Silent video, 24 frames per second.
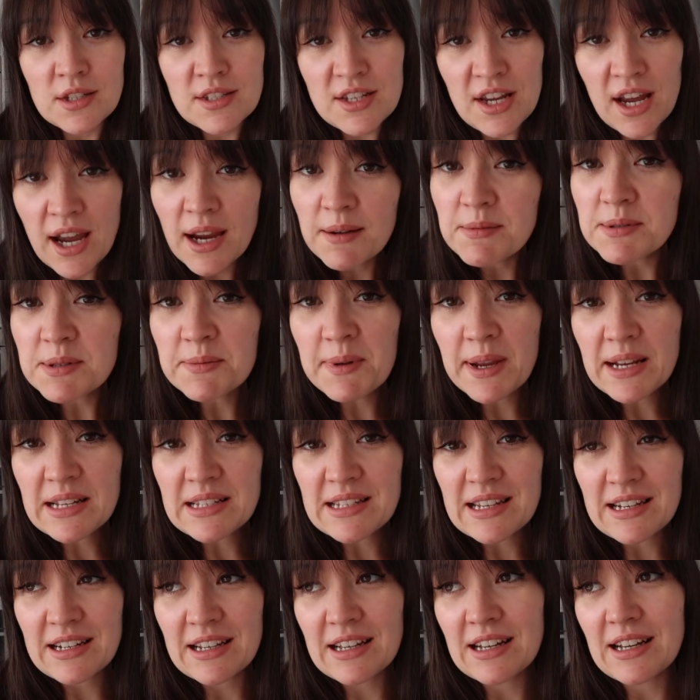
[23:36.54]
Time to make
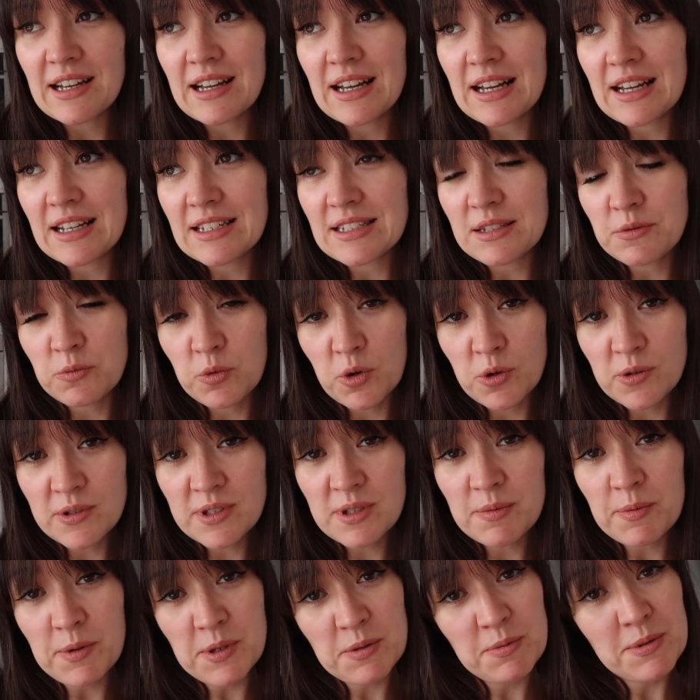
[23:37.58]
dinner, and it was
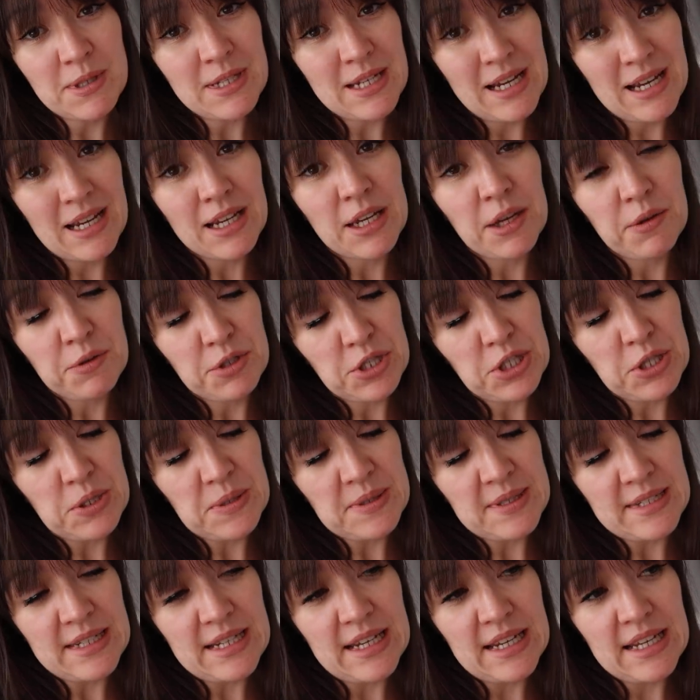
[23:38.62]
supposed to be Taco
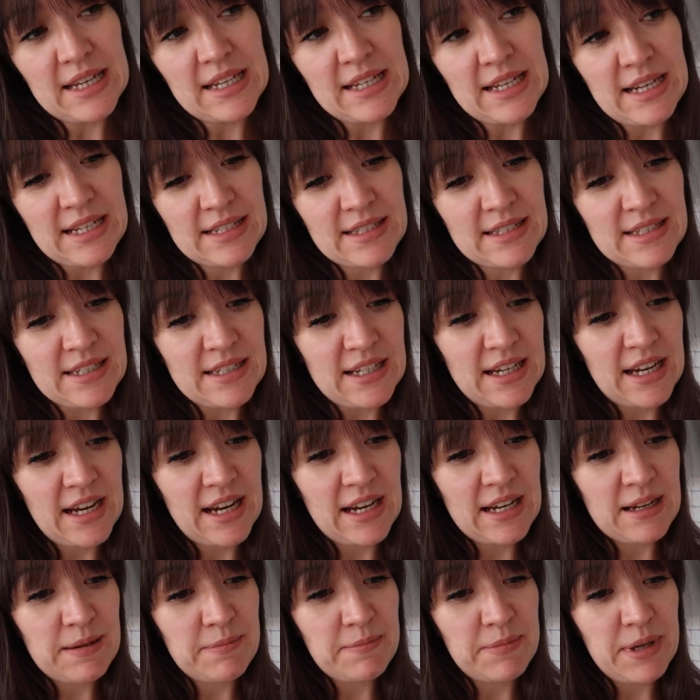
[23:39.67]
Tuesday
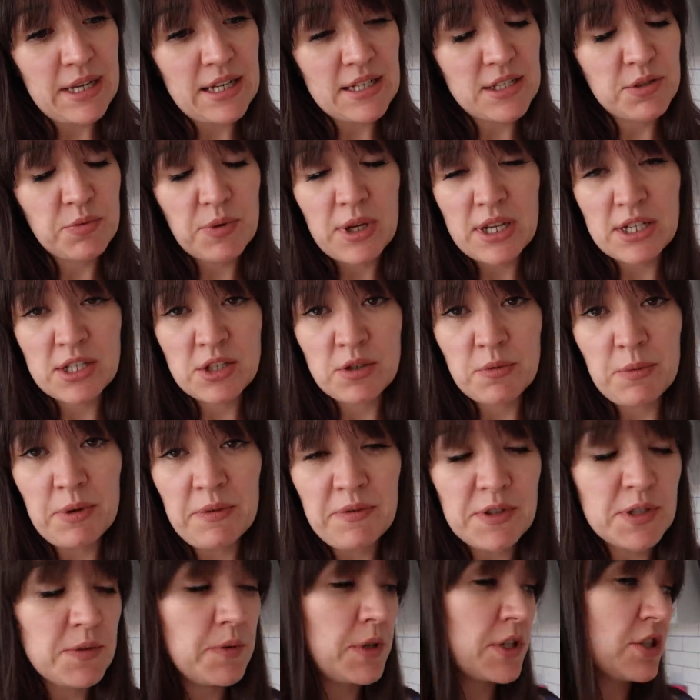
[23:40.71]
yesterday, but we had to do a bit
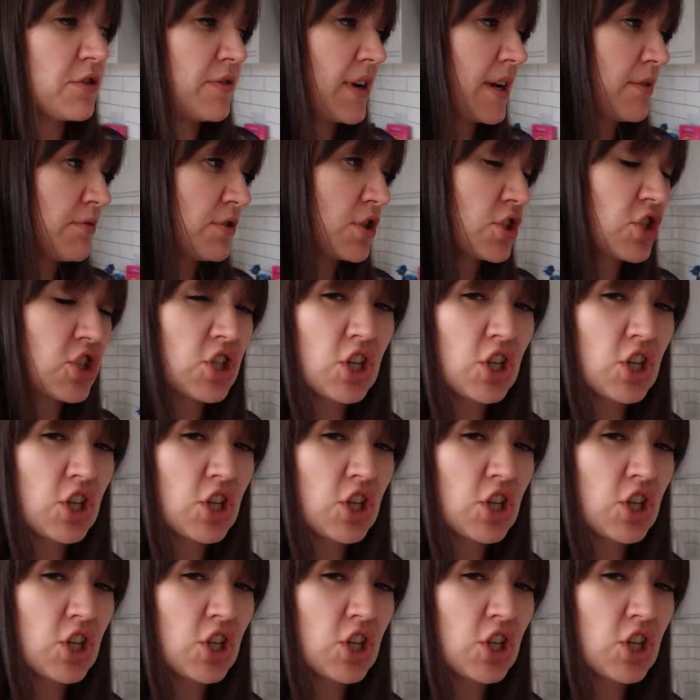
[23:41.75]
of a switch around.